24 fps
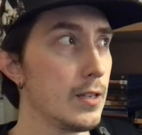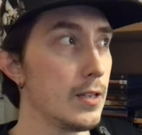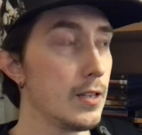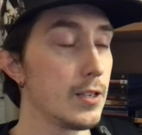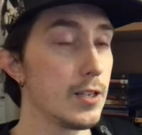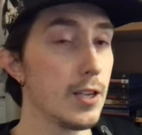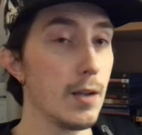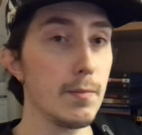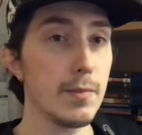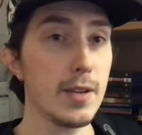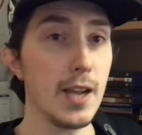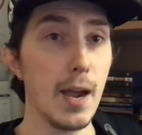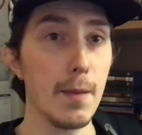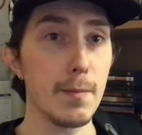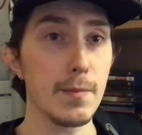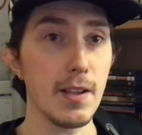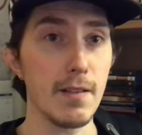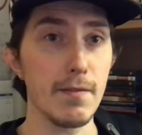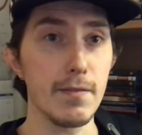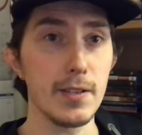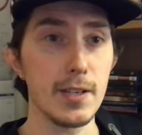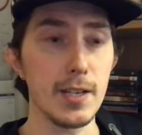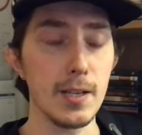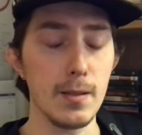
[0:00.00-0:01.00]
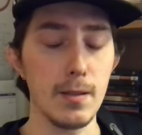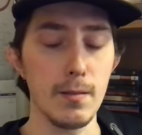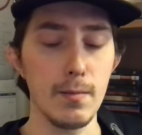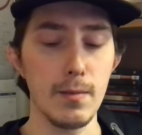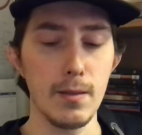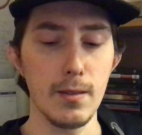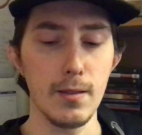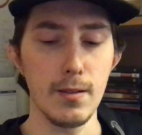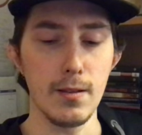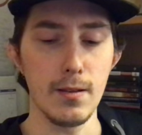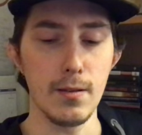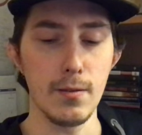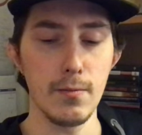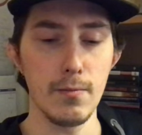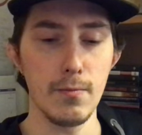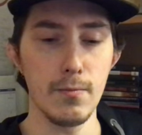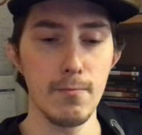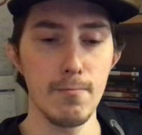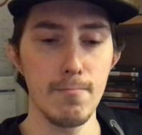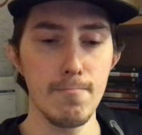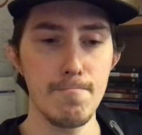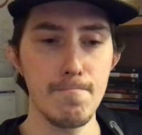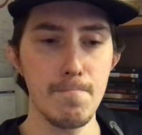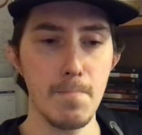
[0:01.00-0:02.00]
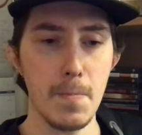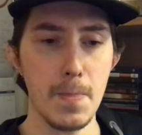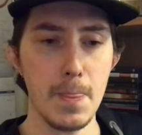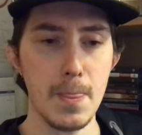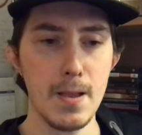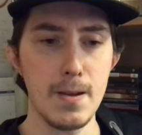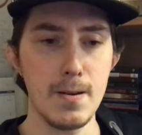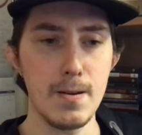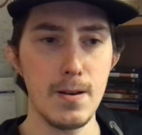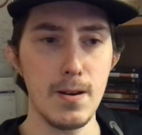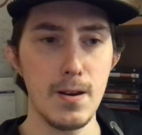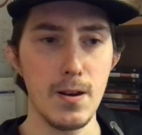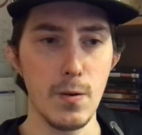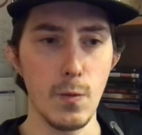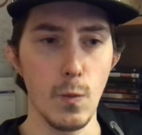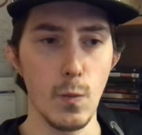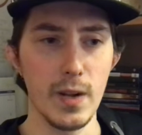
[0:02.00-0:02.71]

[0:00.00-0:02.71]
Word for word: Sometimes I've seen them in the on